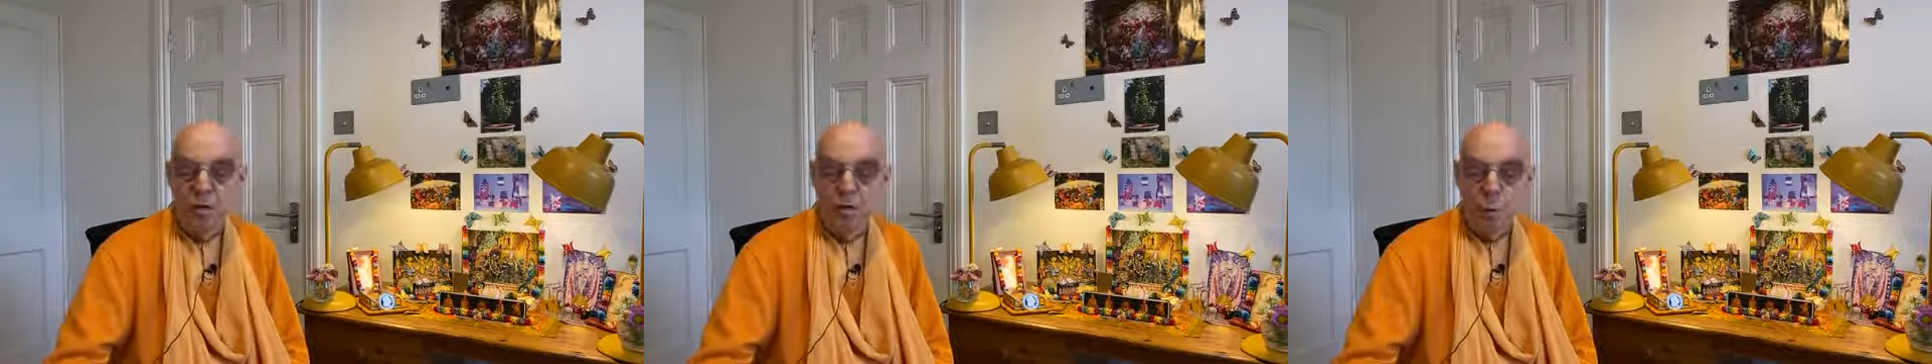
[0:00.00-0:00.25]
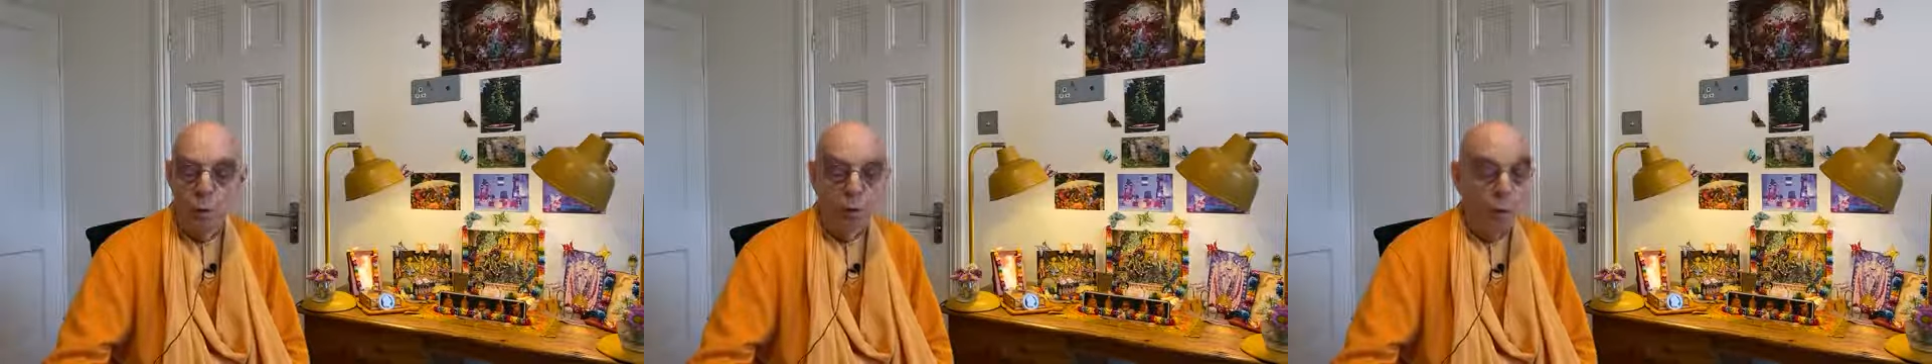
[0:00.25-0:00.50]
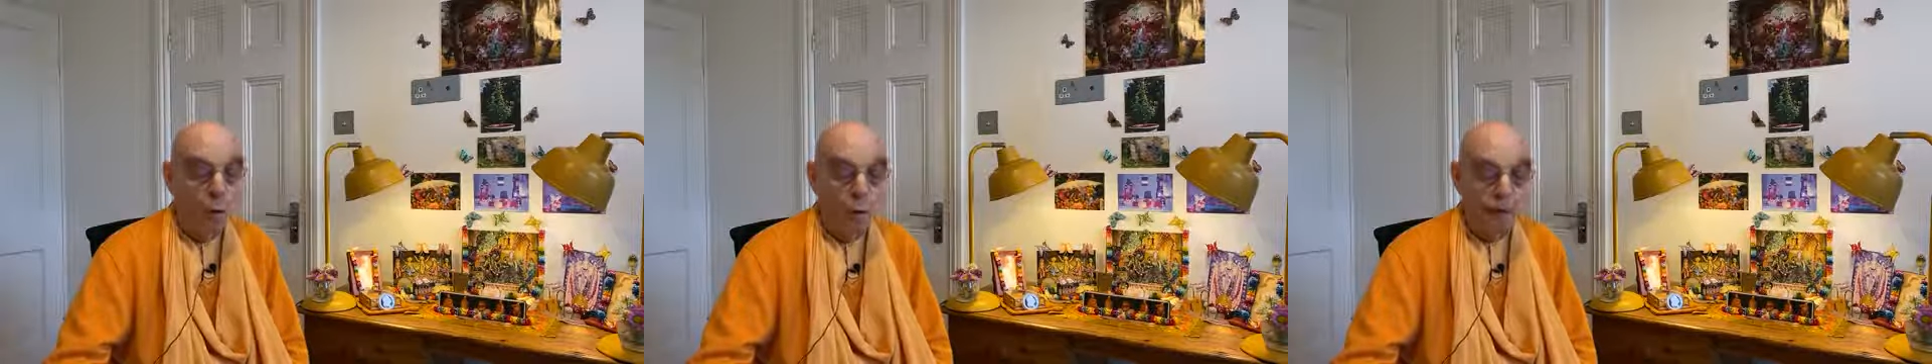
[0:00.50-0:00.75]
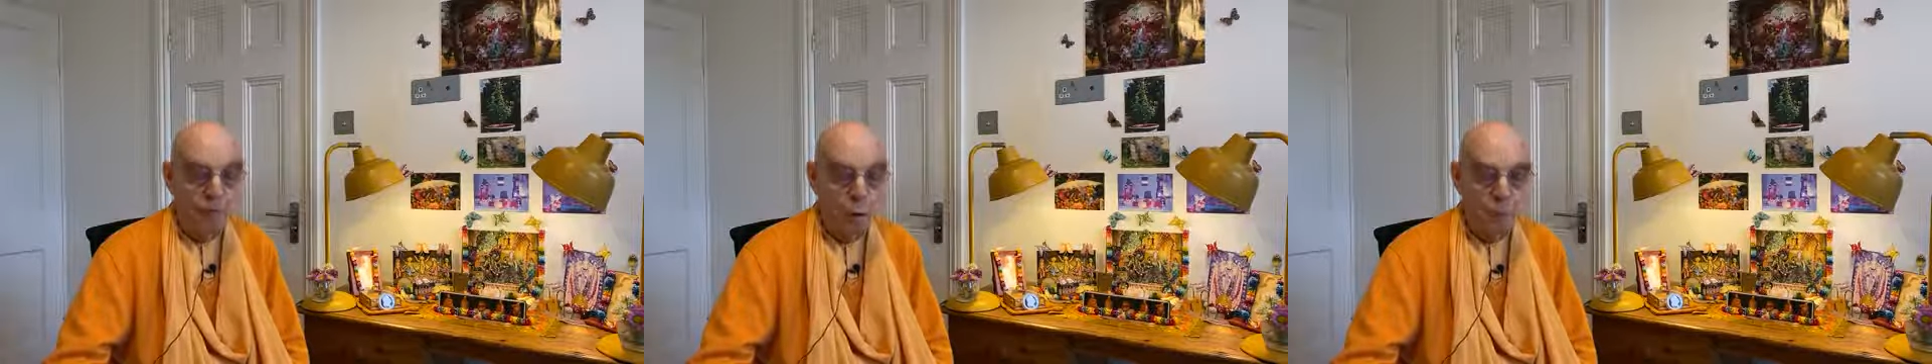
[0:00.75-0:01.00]
or
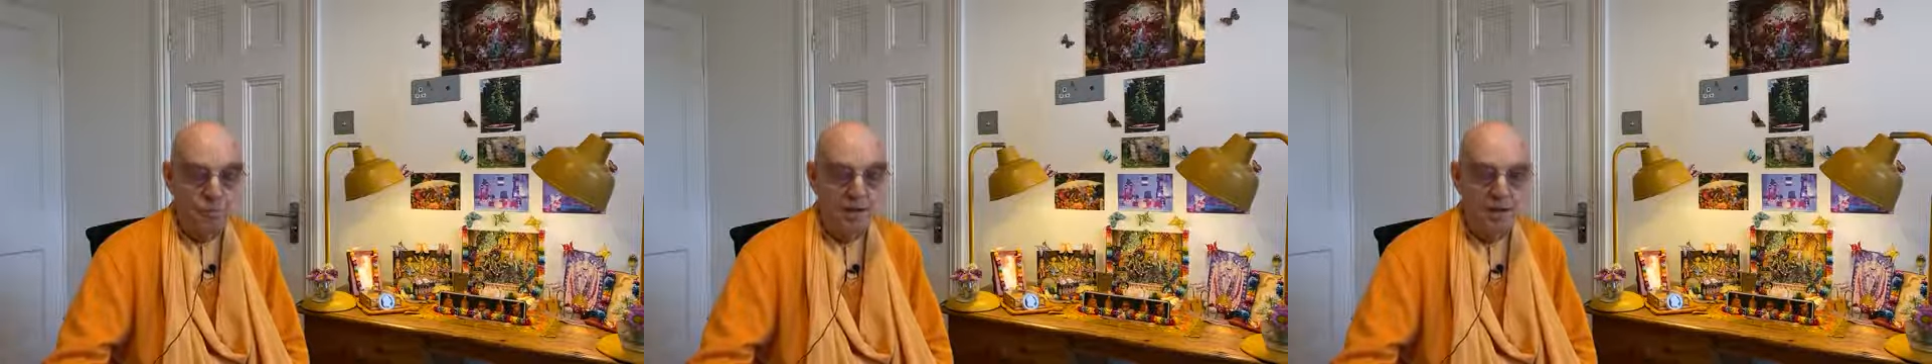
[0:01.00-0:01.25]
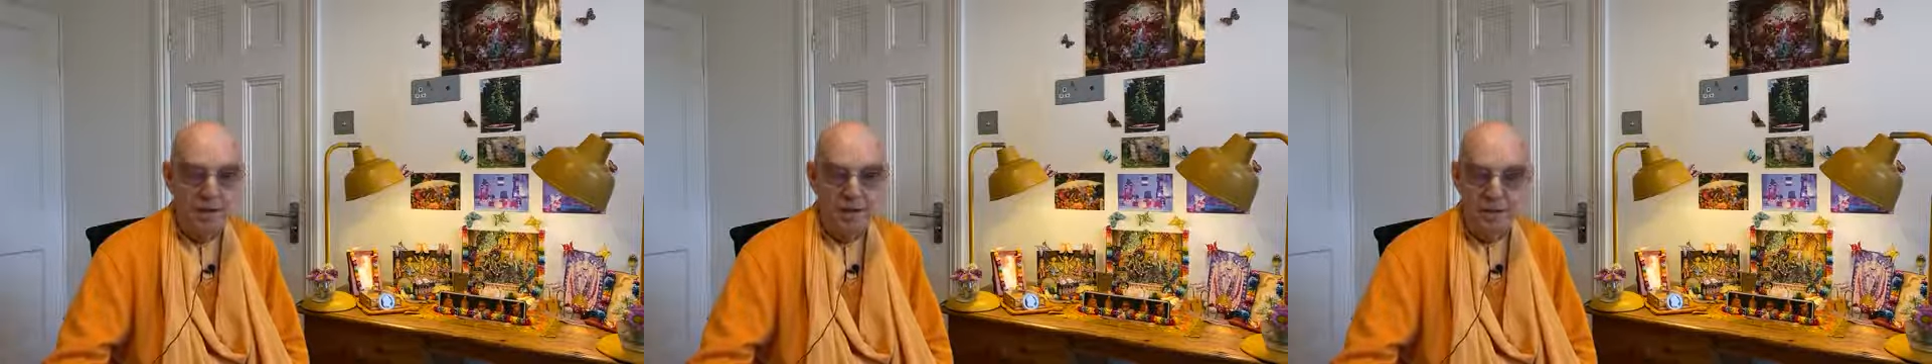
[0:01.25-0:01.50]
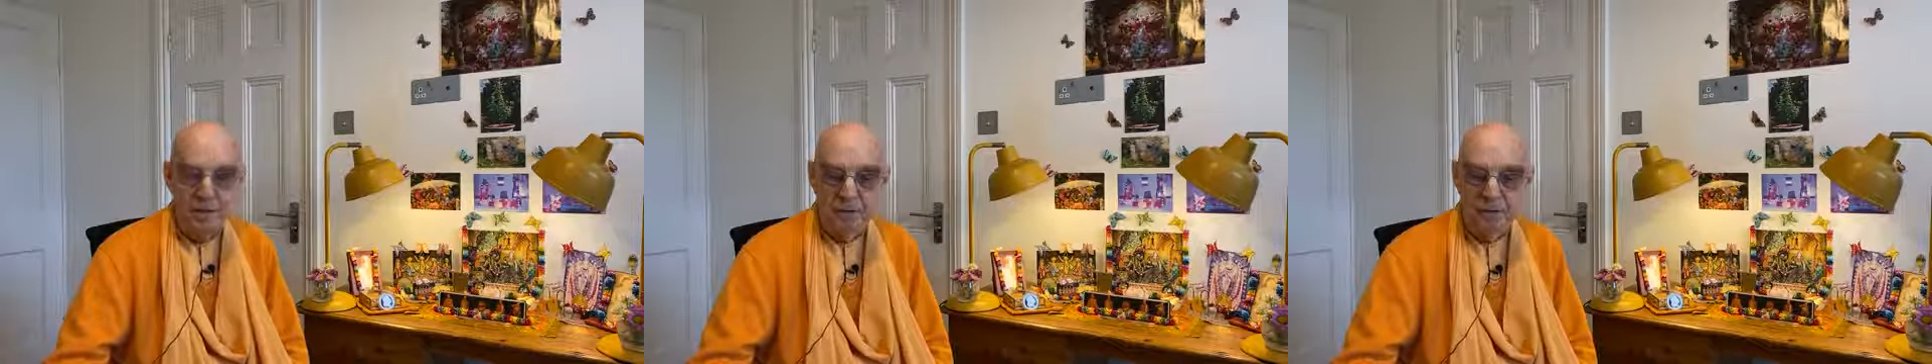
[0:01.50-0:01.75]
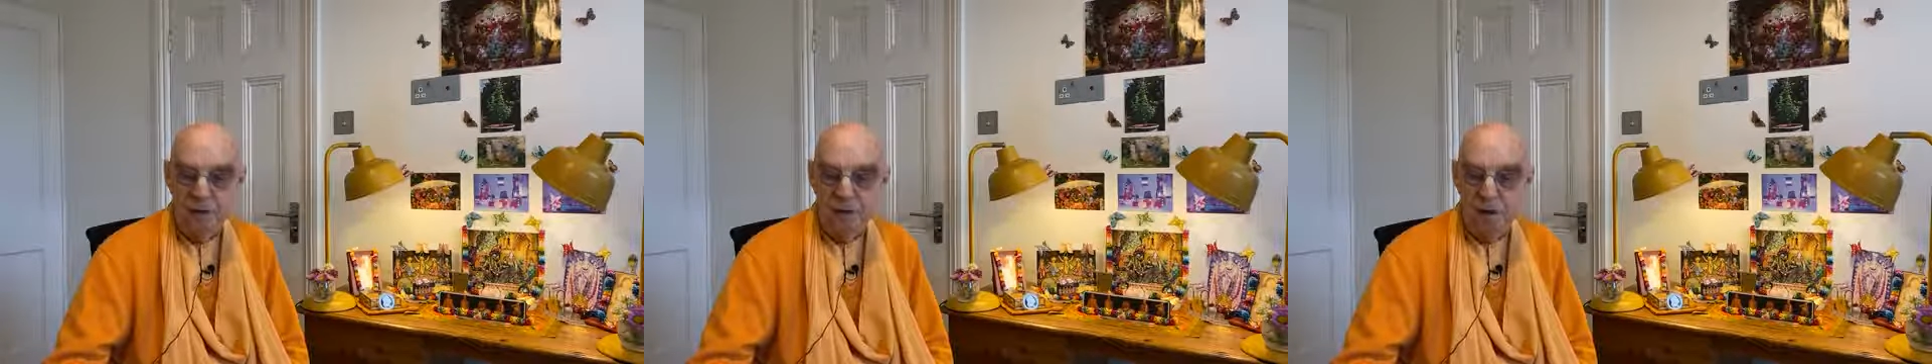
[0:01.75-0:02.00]
on Govardhan Hill,